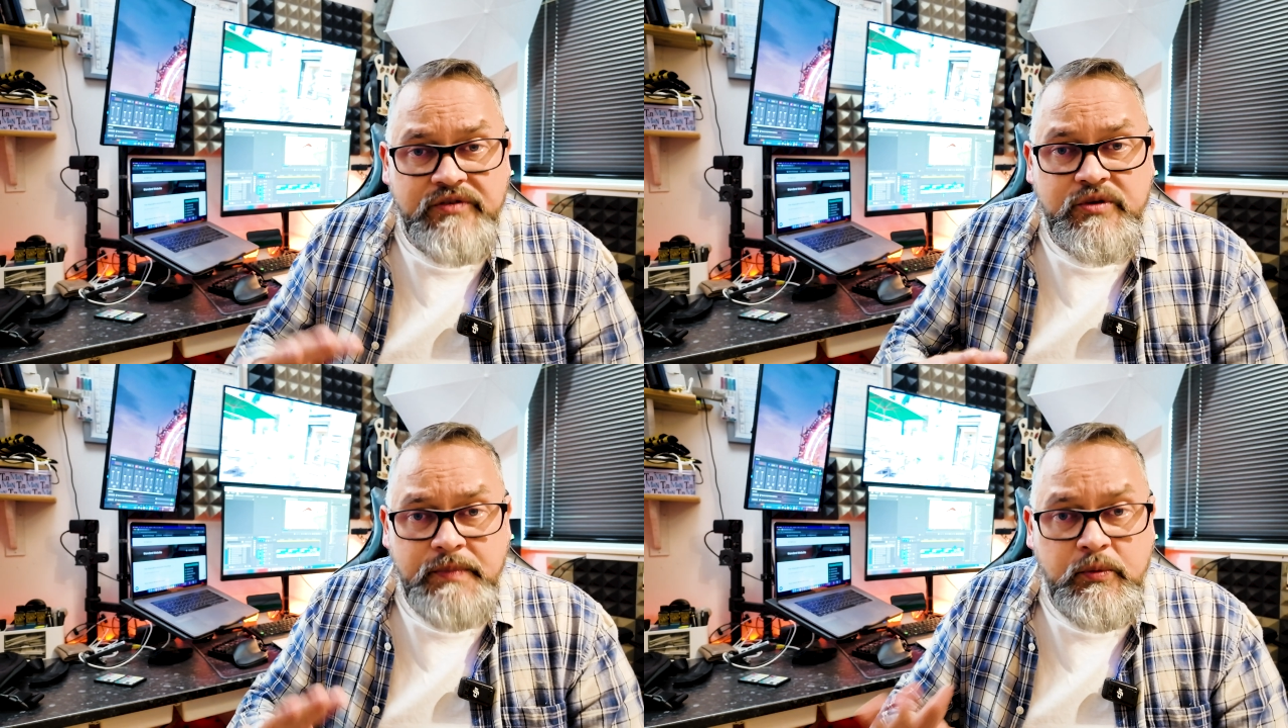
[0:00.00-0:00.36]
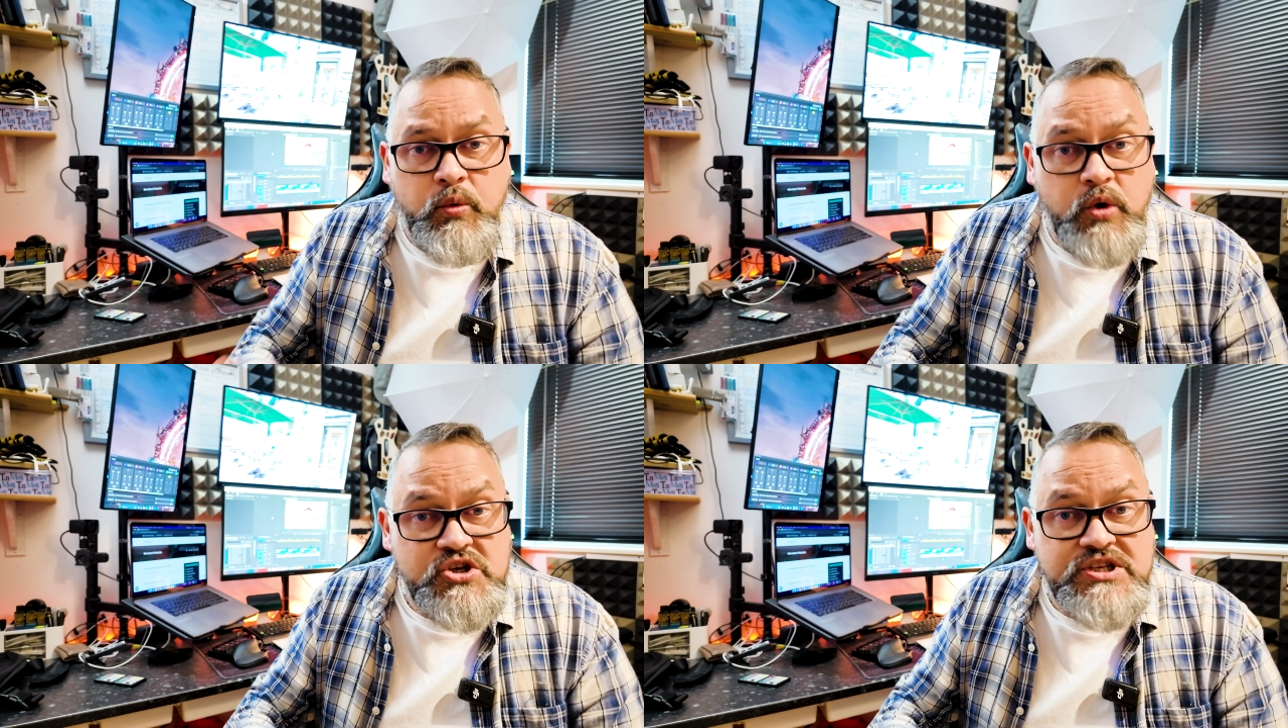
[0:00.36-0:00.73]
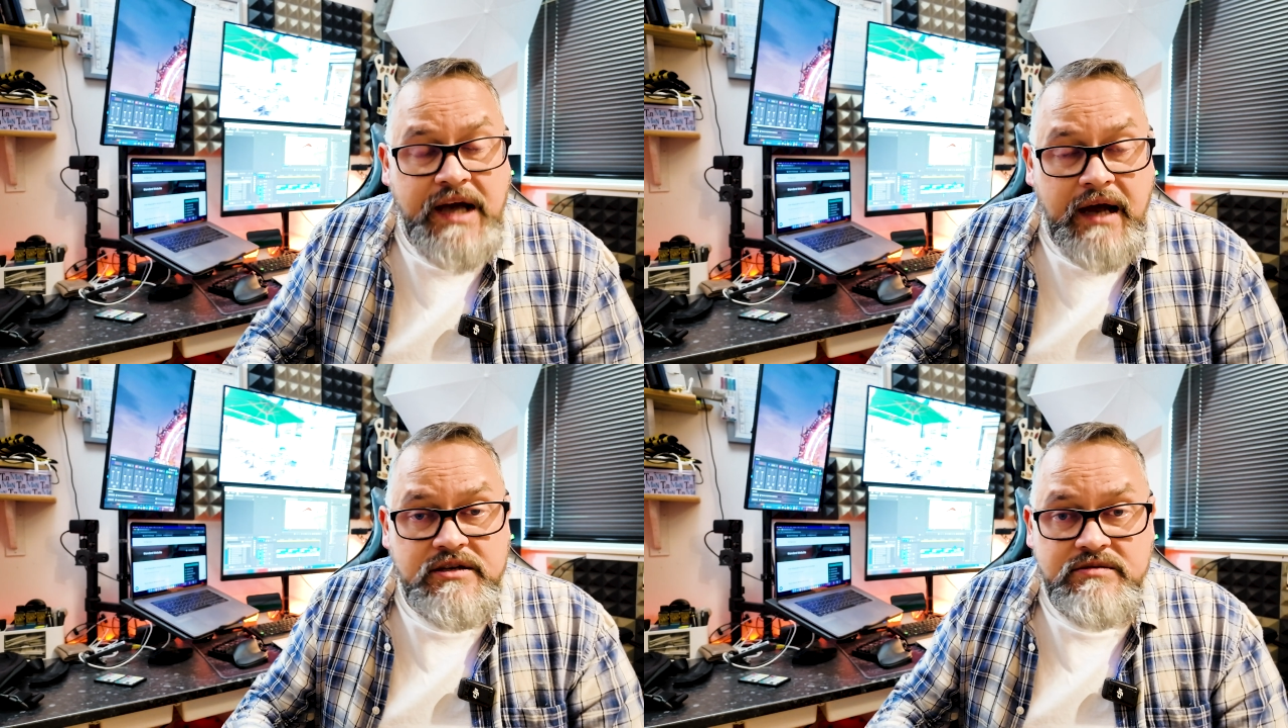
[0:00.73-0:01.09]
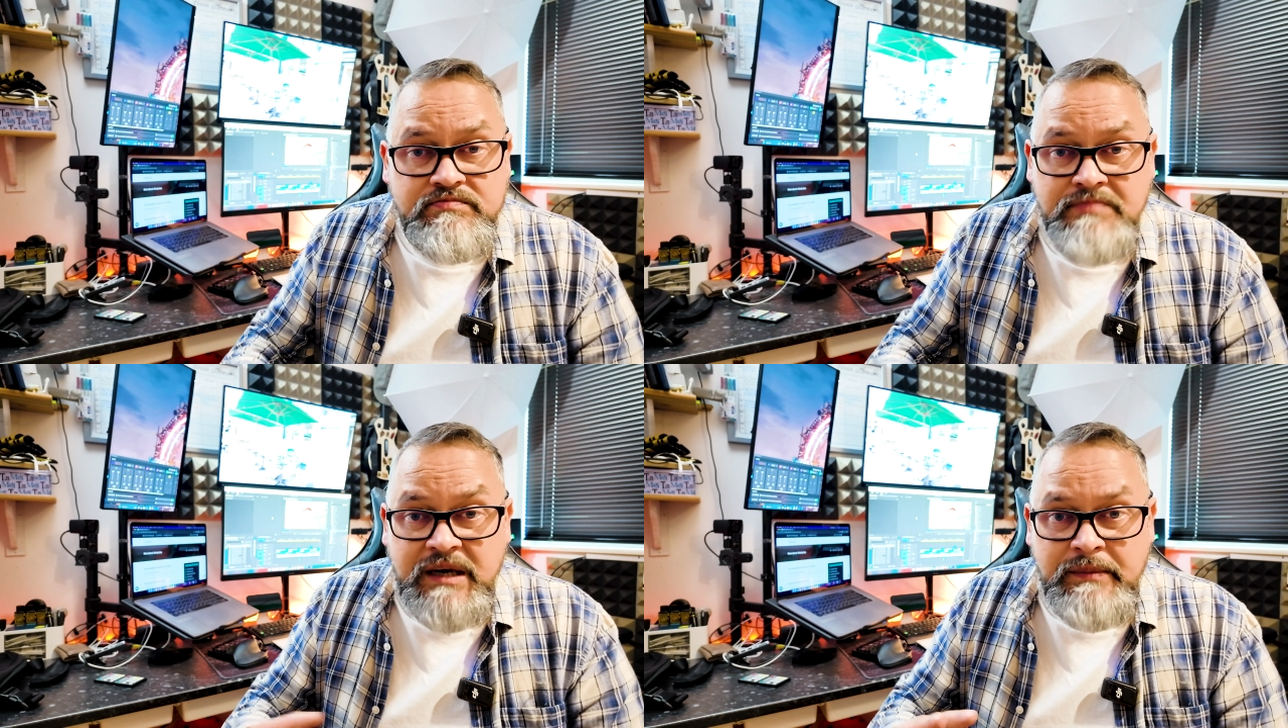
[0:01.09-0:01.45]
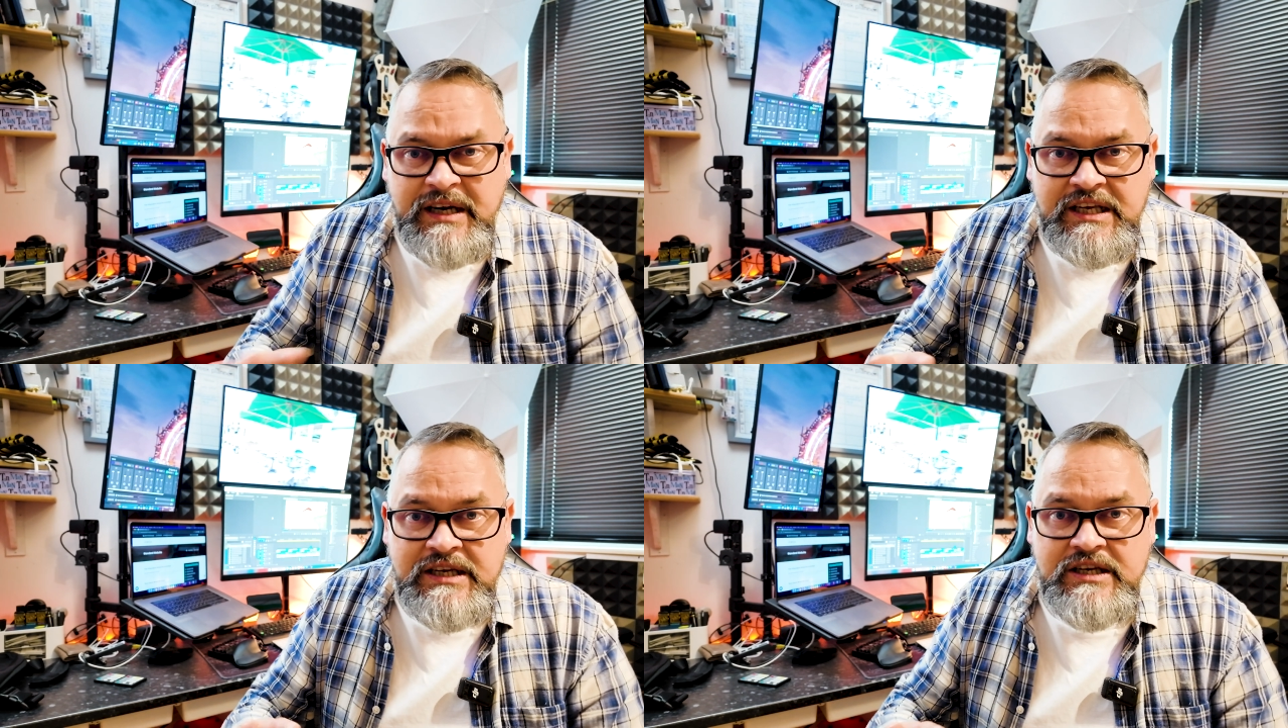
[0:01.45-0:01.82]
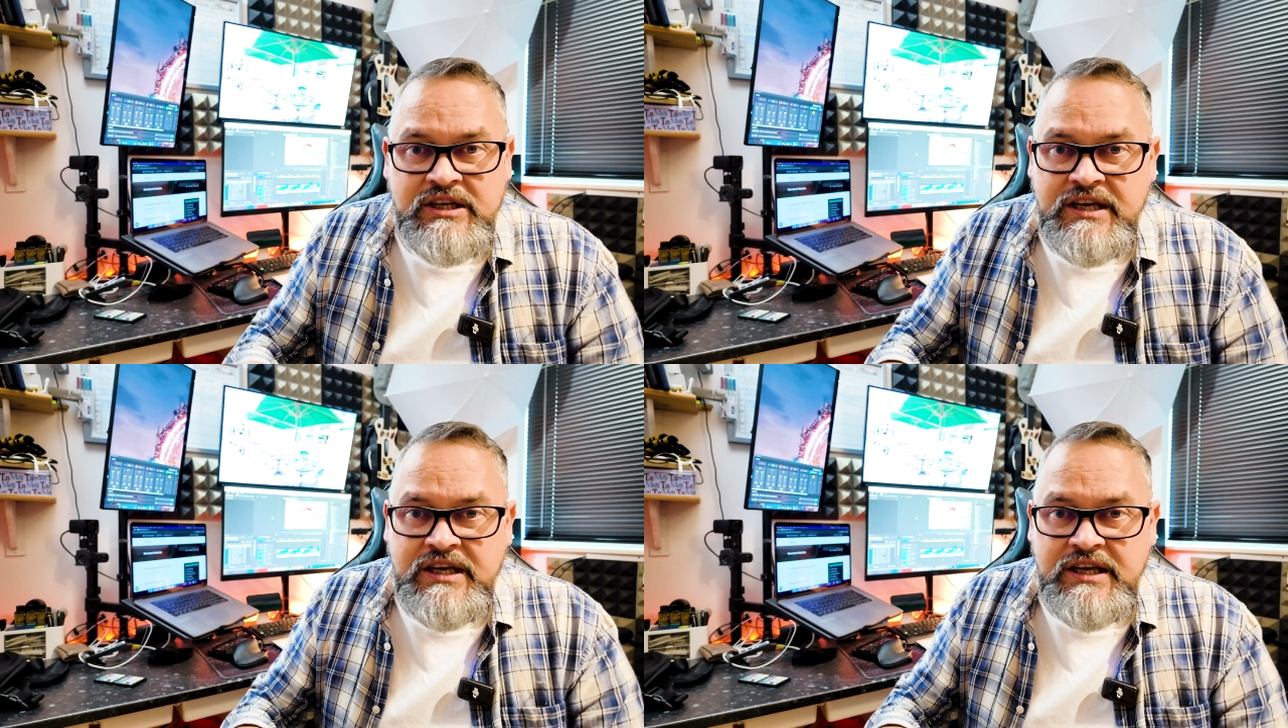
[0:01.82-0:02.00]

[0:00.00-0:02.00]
a few people watched that many